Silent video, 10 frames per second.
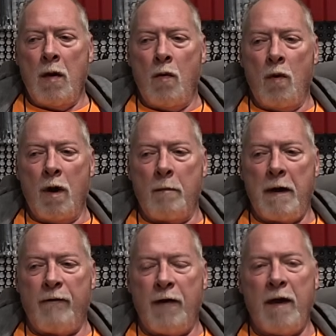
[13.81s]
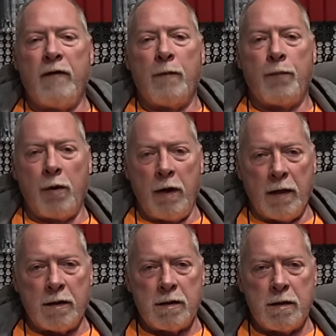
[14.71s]
one of my favorite
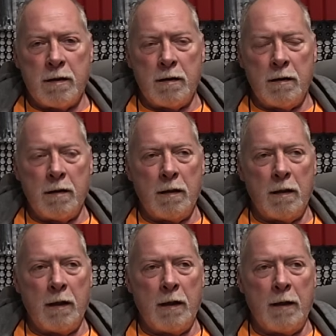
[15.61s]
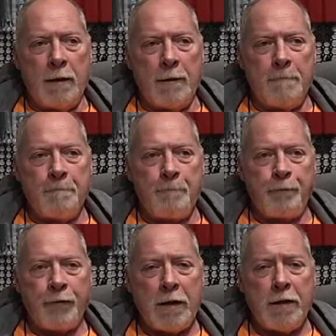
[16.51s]
prints to
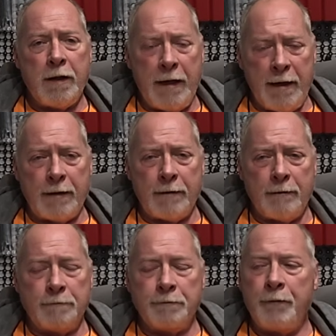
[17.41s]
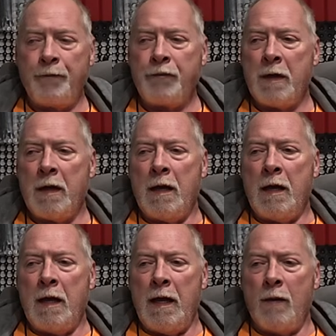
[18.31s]
date.
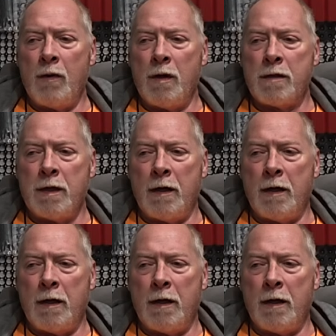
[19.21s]
It was